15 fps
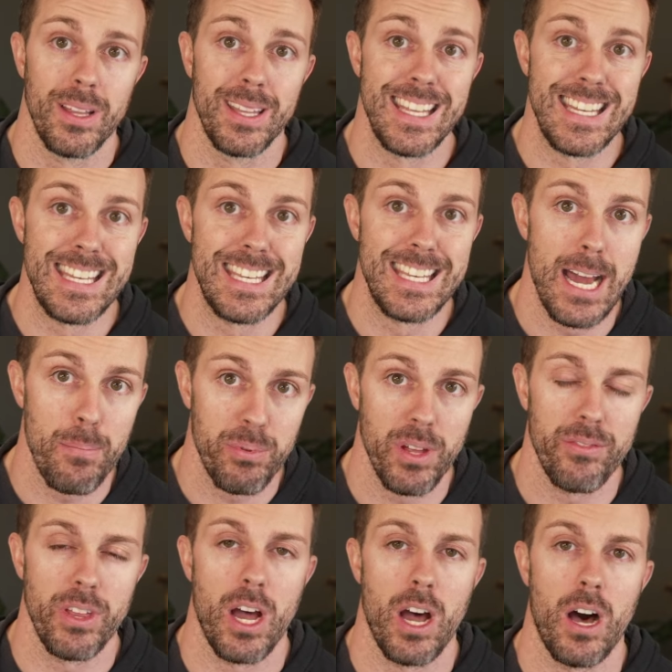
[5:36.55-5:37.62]
the depth
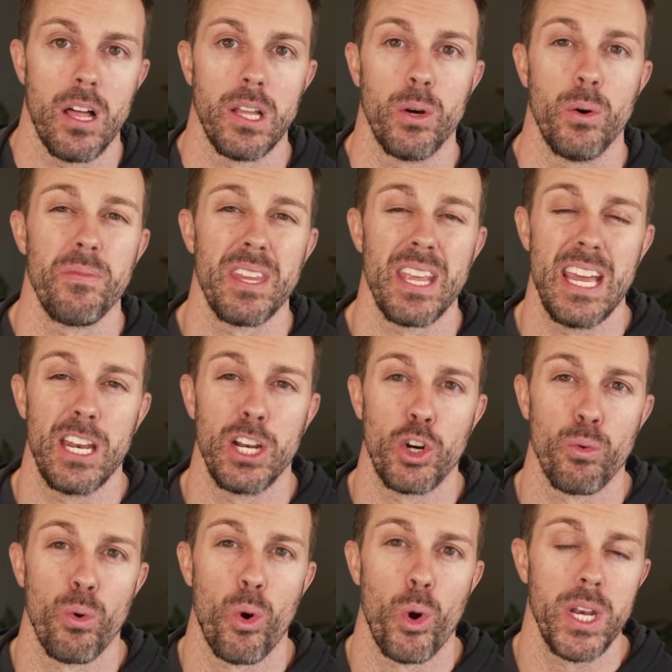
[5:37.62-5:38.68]
of the hollow, and
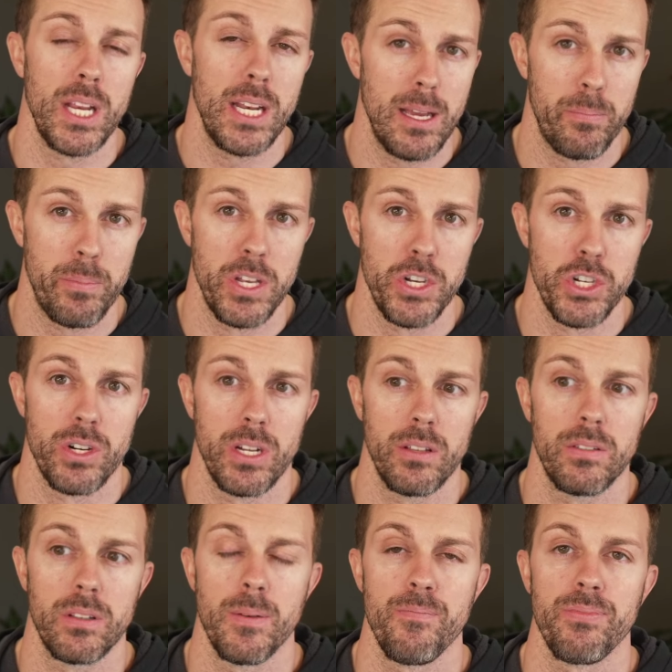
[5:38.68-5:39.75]
groin and hip injuries,